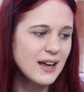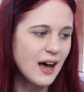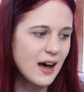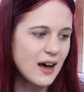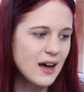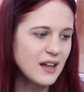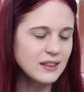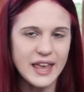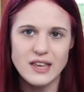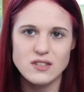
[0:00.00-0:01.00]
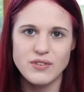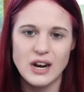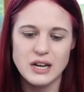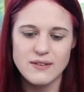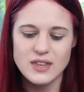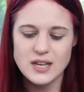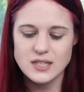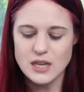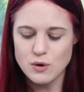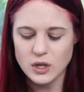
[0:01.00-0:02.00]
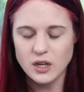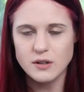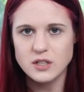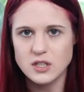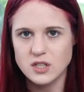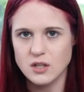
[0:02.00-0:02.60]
uh, links for any of this, you can go to